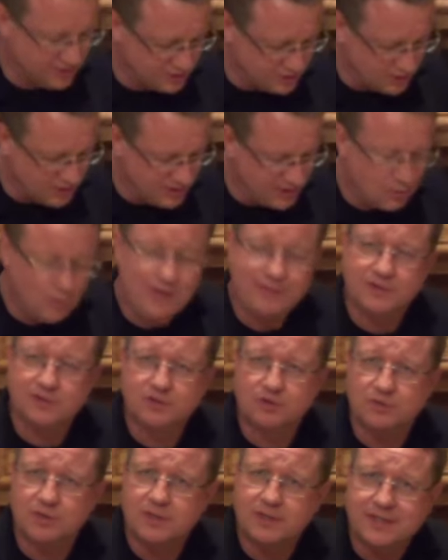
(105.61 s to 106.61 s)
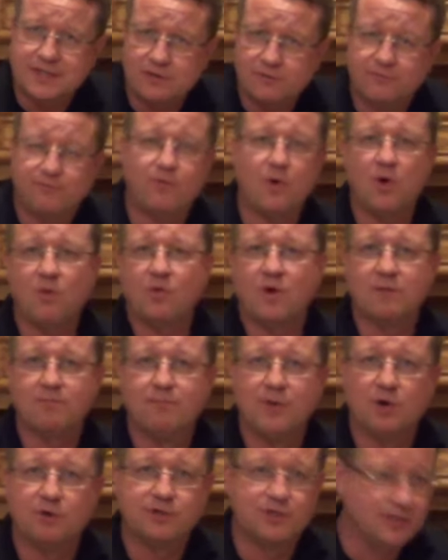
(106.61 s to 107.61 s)
so you're going to want the drill in a forward
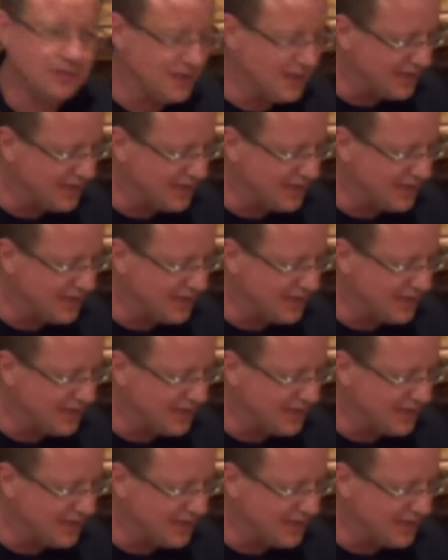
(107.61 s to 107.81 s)
motion